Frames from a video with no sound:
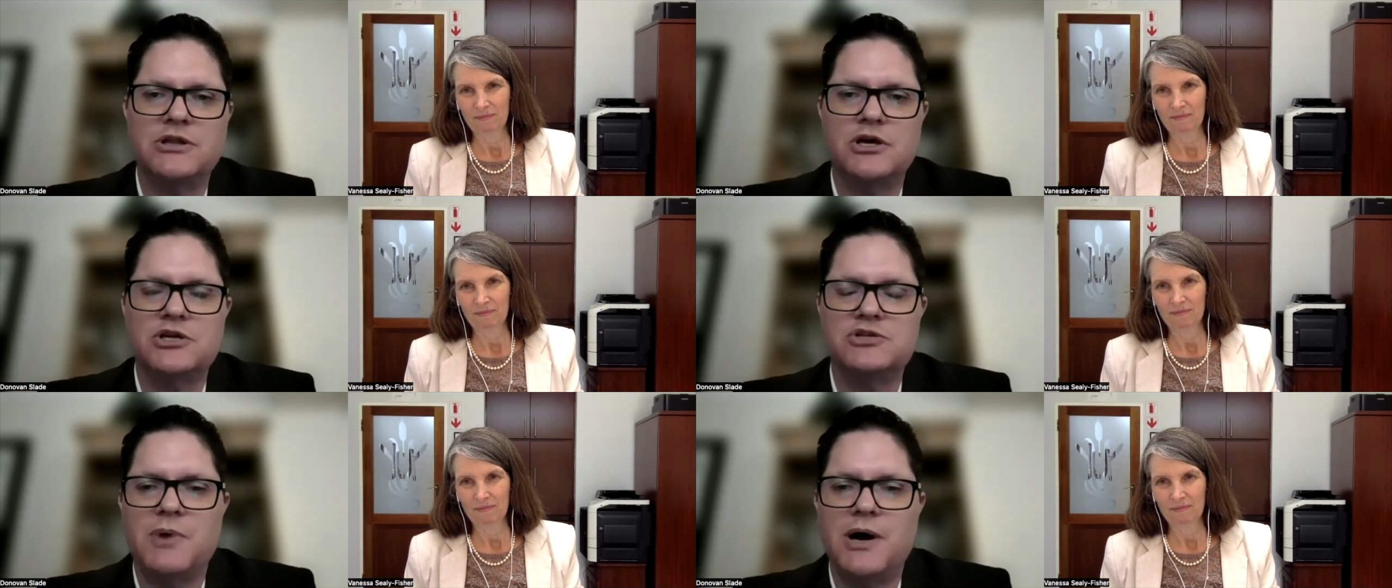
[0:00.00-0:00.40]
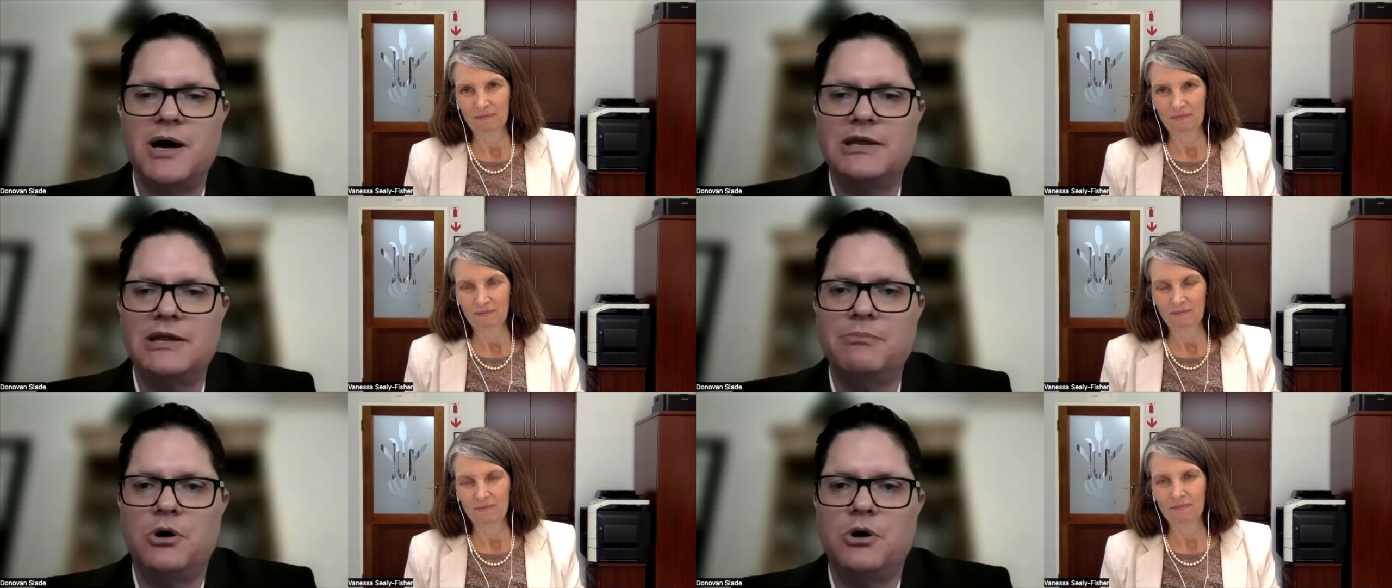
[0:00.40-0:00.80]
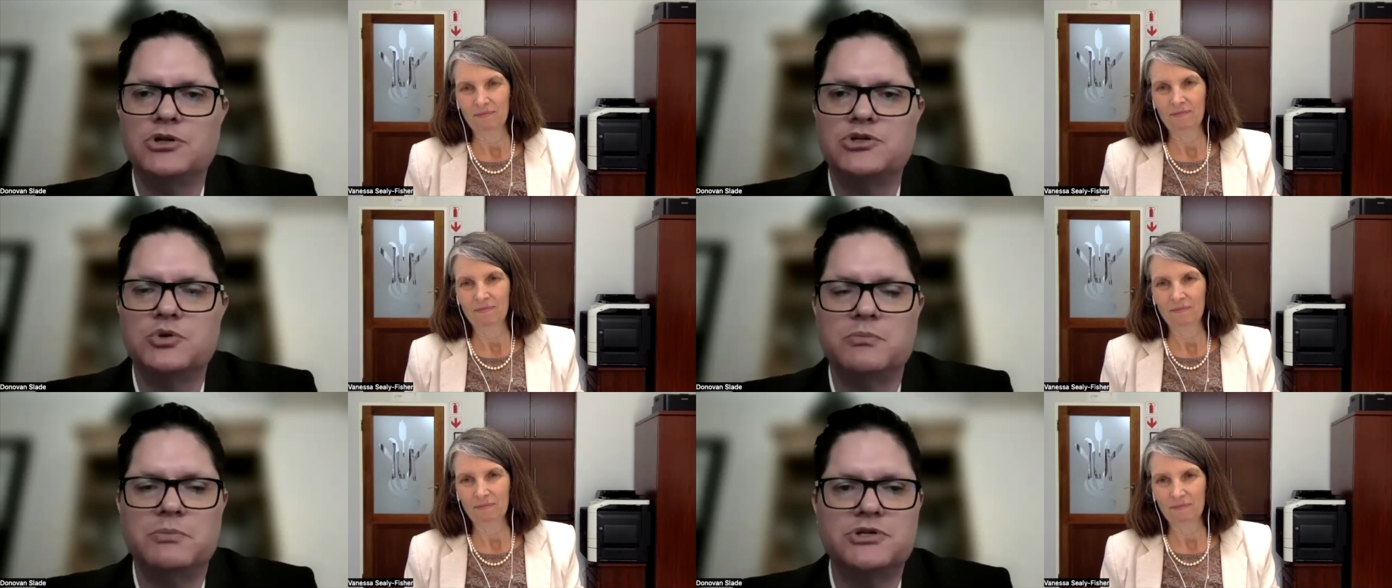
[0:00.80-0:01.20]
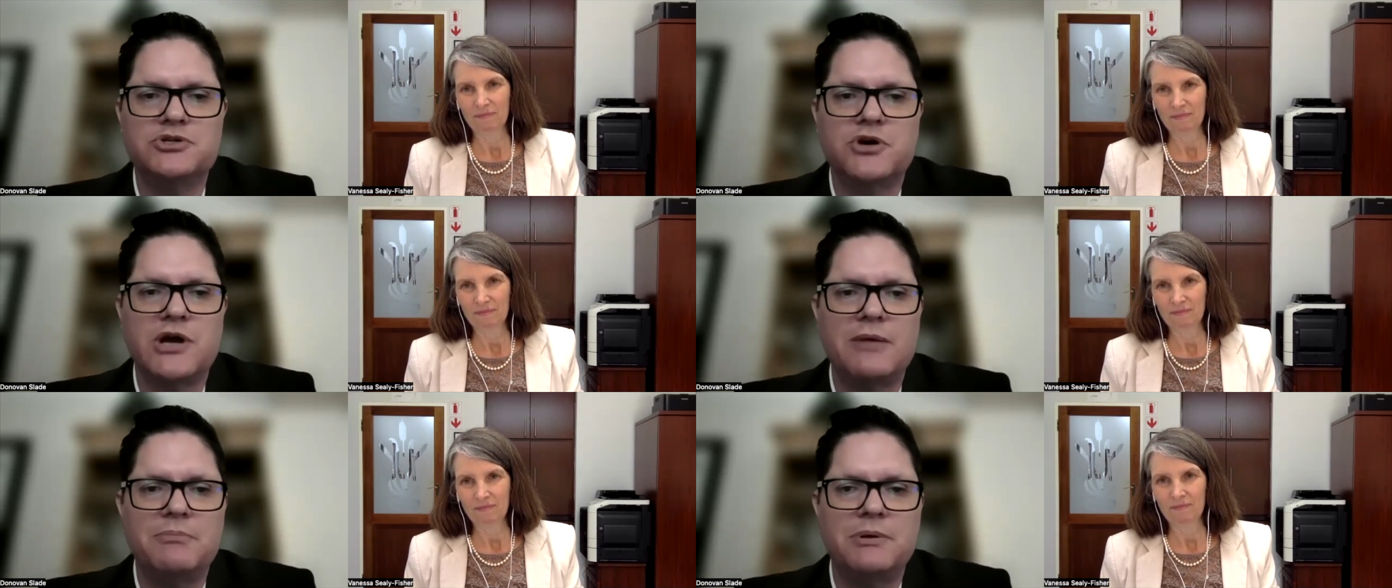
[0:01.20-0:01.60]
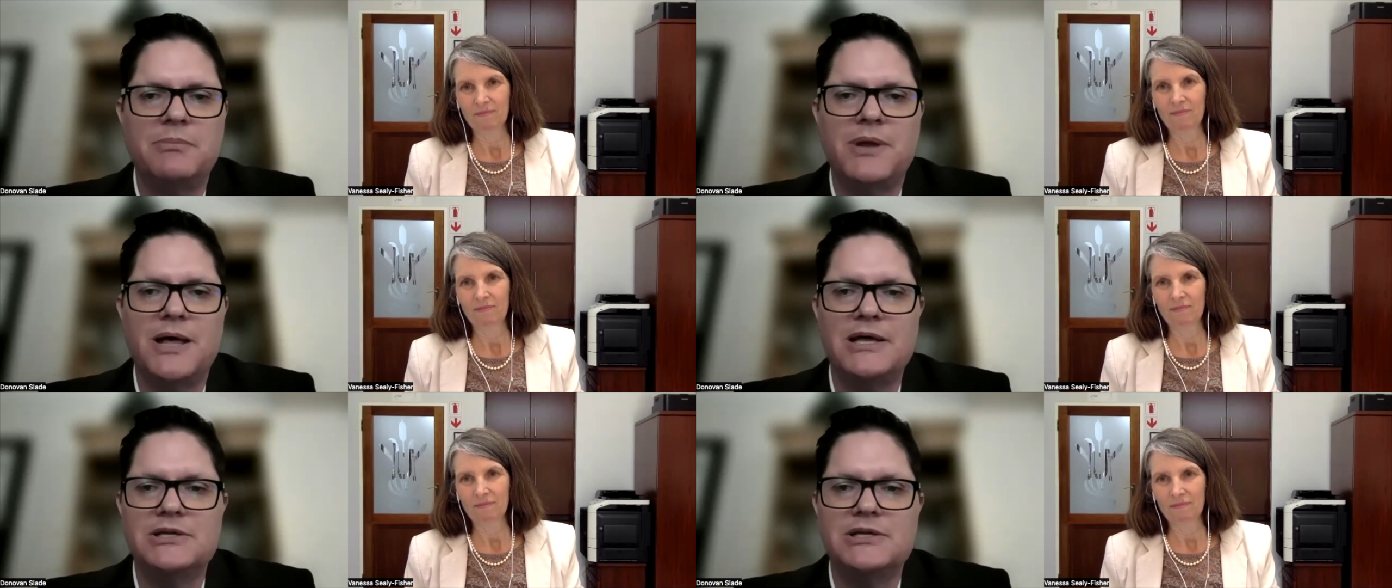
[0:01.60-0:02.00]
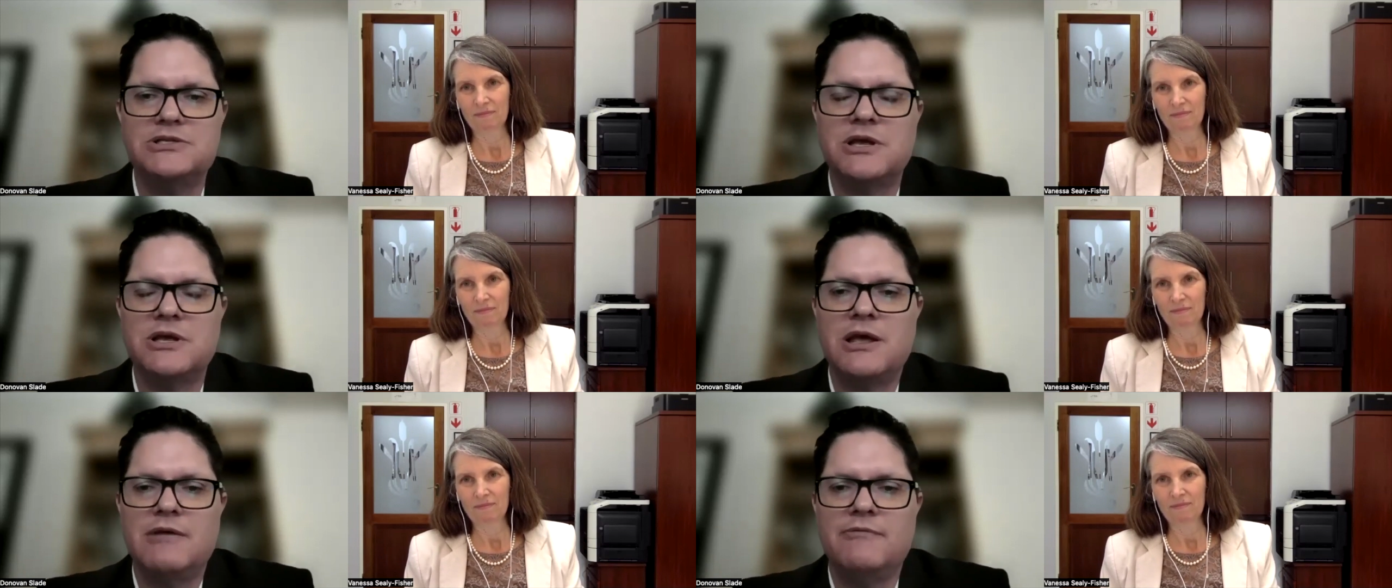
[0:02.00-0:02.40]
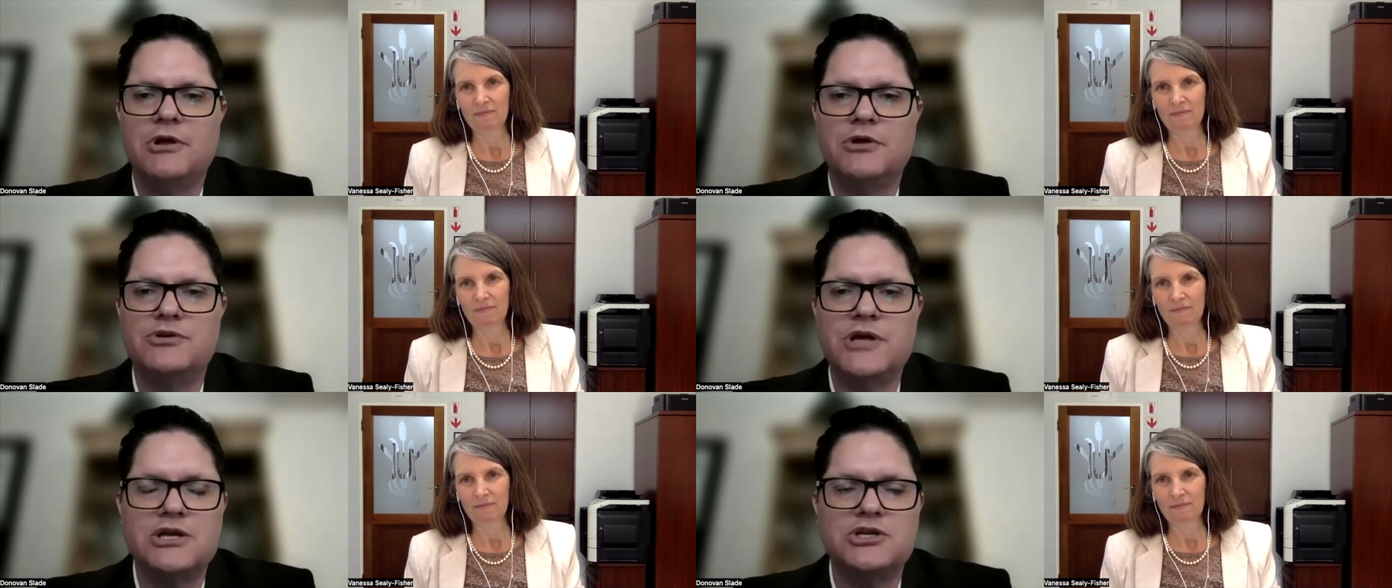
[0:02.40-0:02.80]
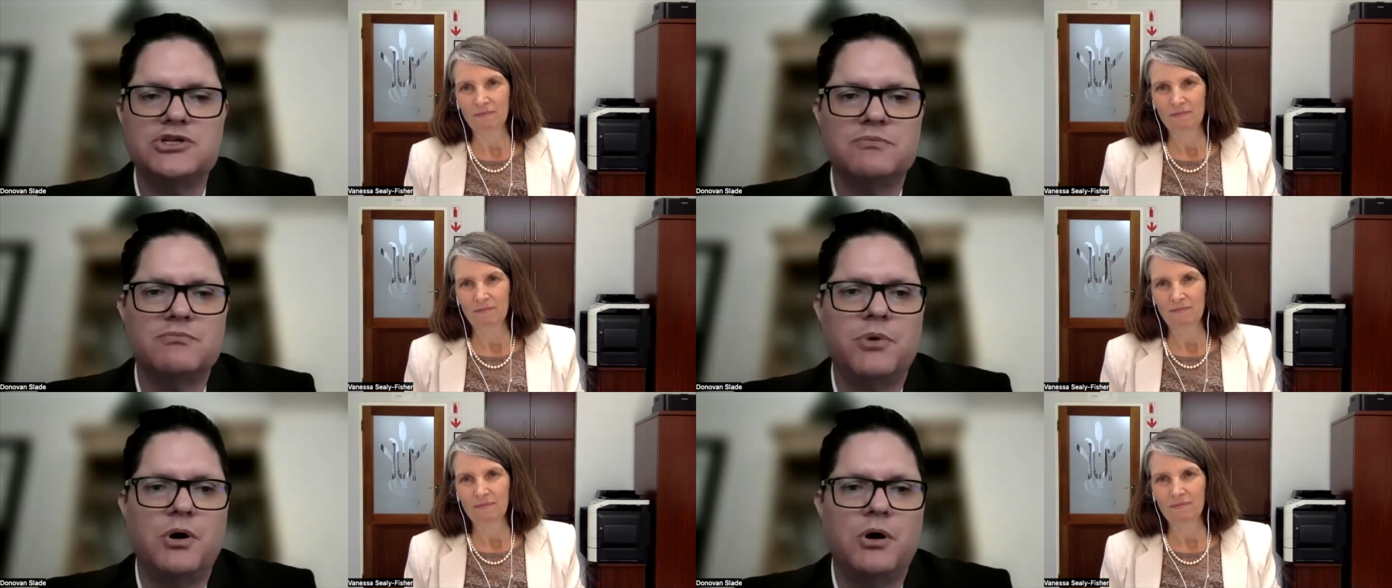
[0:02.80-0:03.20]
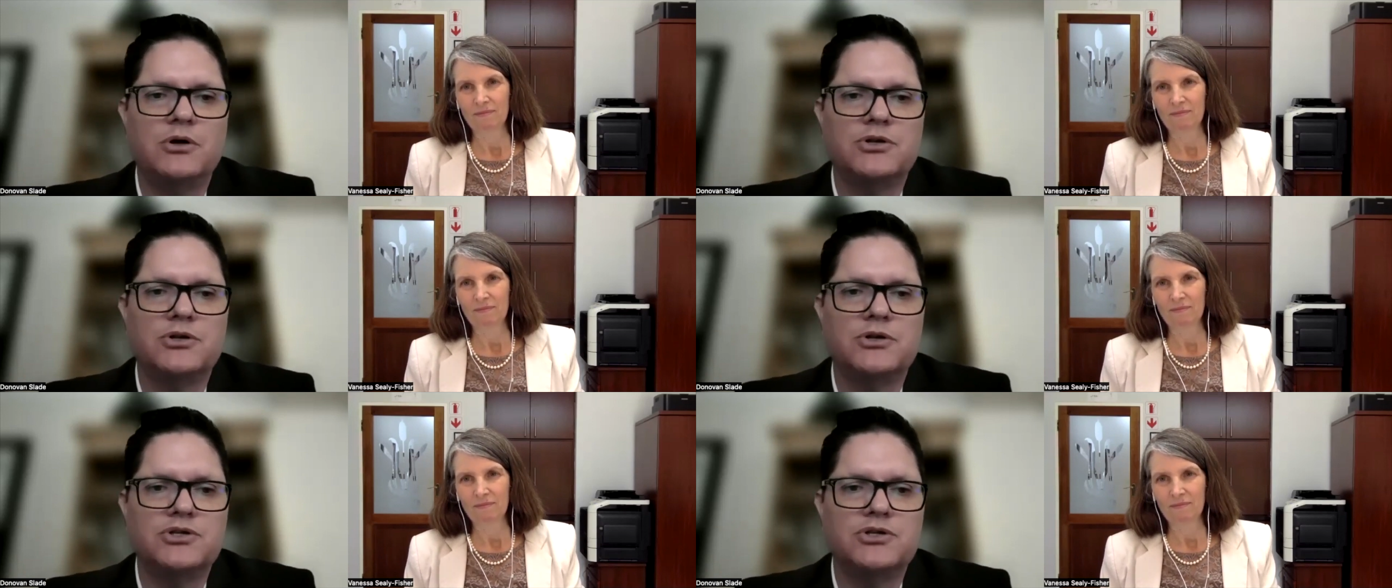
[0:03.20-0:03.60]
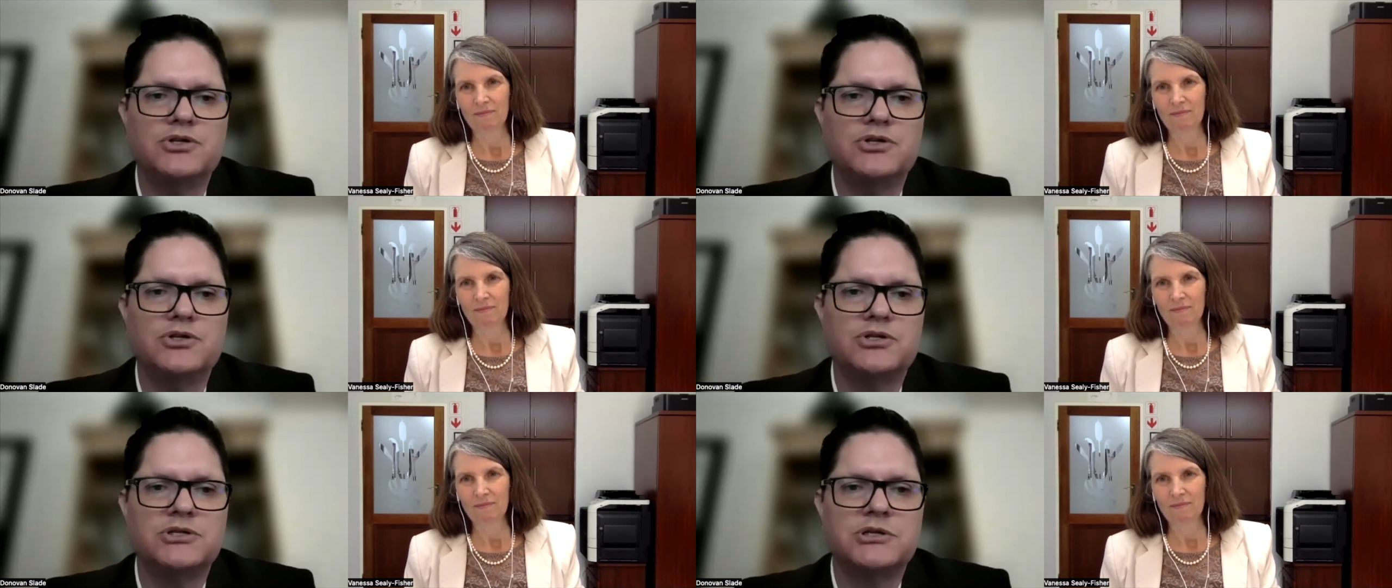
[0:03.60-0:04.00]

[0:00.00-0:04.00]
Speaker 1: And those mining parts would be scraper blades, flotation pots,